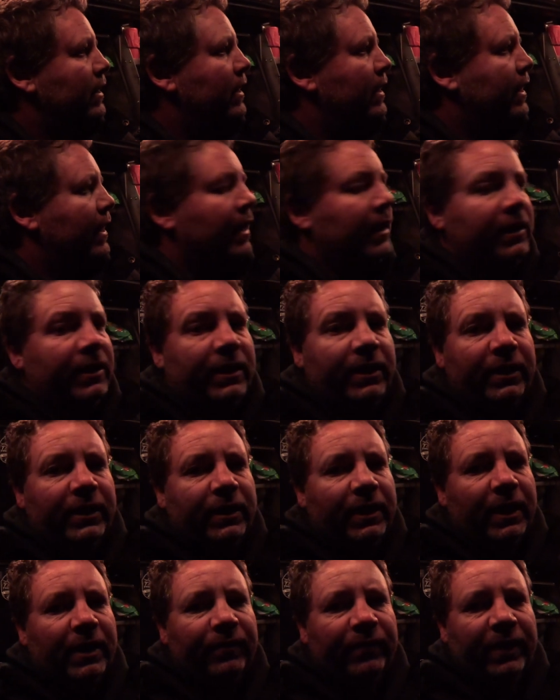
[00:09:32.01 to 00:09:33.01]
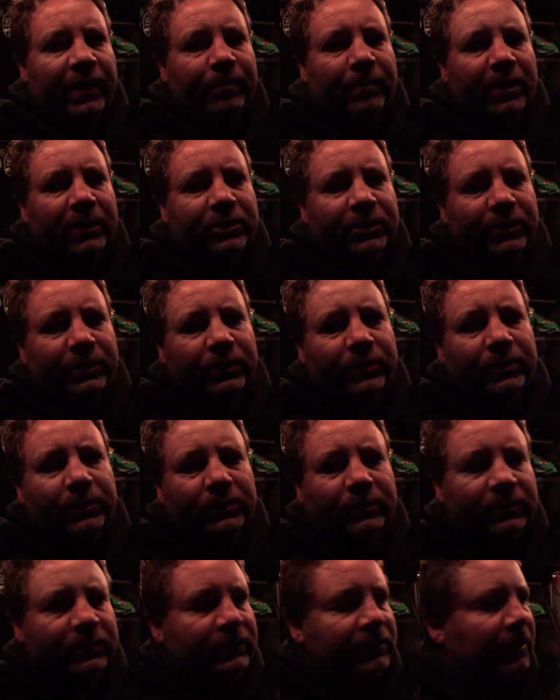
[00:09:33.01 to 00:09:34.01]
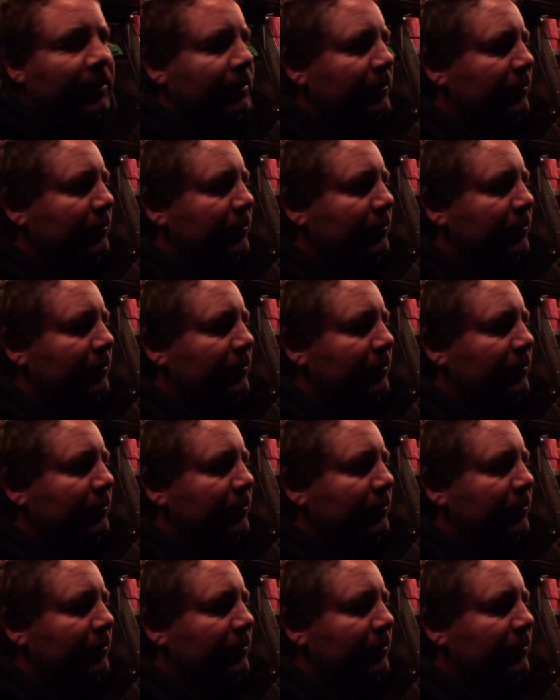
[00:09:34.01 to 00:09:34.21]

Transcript: out here they haven't had much at all, so